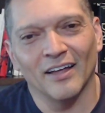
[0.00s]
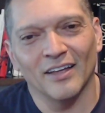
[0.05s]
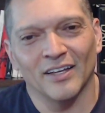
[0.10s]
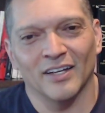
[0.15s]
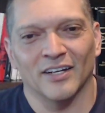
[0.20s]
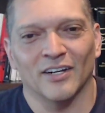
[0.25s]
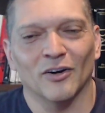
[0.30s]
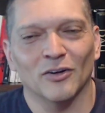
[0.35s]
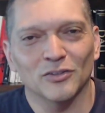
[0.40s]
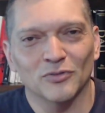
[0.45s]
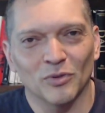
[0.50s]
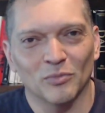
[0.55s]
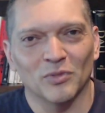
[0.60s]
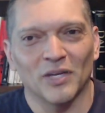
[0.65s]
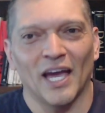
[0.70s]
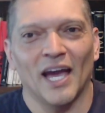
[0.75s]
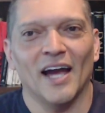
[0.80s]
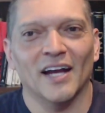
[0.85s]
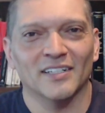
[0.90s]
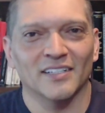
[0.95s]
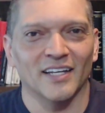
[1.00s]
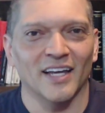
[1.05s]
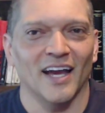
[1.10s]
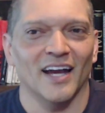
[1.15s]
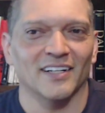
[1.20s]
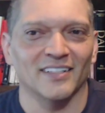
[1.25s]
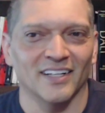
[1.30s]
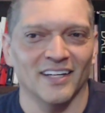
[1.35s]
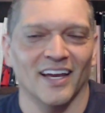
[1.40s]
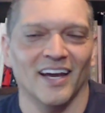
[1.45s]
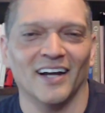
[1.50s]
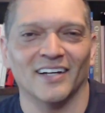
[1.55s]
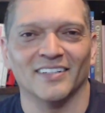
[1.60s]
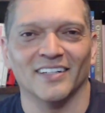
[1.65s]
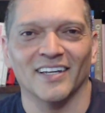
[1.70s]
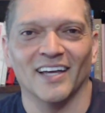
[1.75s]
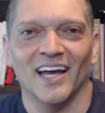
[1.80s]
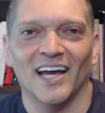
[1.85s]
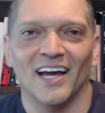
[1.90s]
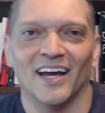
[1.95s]
it goes from gag to gag to gag to
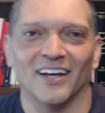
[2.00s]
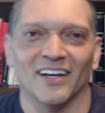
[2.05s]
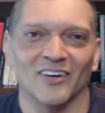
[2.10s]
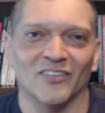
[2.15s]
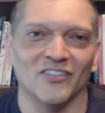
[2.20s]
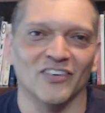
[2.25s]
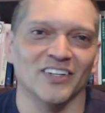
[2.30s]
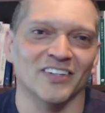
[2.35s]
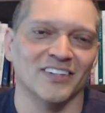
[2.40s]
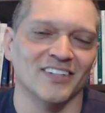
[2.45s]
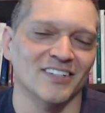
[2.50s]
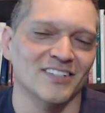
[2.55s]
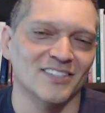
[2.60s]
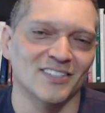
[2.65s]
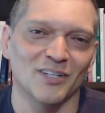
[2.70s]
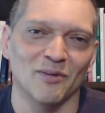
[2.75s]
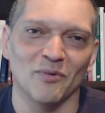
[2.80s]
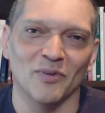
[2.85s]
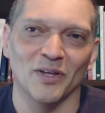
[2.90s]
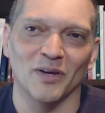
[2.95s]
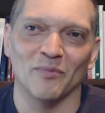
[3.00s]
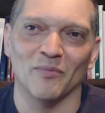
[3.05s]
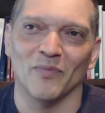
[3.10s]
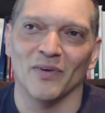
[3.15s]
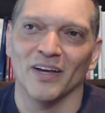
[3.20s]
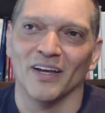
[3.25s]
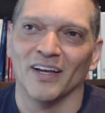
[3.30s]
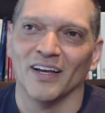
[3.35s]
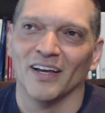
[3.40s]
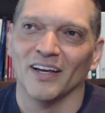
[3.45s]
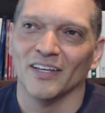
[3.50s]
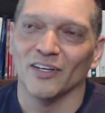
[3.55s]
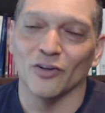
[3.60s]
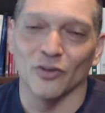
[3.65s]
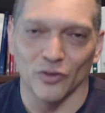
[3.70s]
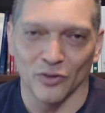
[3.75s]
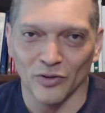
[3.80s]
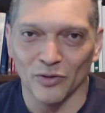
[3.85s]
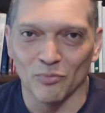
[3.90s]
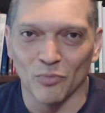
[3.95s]
gag, but some of them,
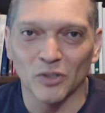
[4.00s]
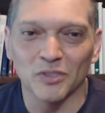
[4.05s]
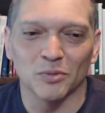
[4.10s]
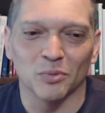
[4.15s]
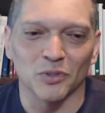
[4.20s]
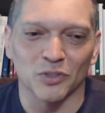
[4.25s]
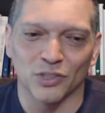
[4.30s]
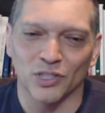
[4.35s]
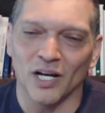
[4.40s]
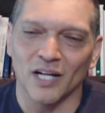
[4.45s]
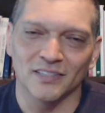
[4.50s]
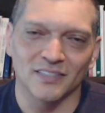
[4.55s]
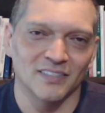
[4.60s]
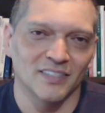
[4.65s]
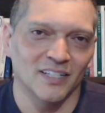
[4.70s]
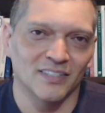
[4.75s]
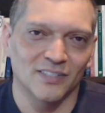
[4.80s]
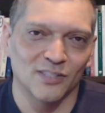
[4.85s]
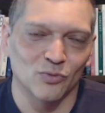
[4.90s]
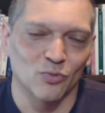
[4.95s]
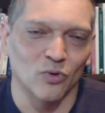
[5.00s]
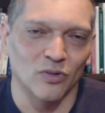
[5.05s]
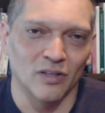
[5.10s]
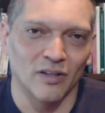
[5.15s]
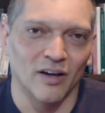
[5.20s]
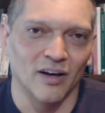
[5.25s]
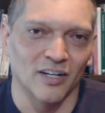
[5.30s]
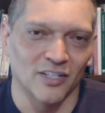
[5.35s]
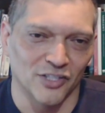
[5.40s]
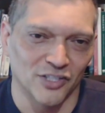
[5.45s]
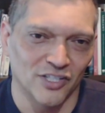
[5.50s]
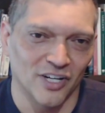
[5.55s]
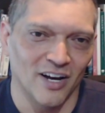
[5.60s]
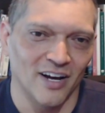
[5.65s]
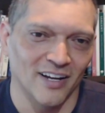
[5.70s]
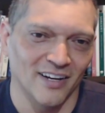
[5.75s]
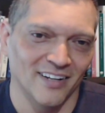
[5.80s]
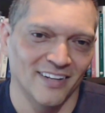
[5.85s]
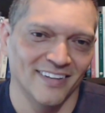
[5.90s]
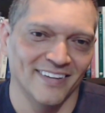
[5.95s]
they're in multiple shots, not just one long shot.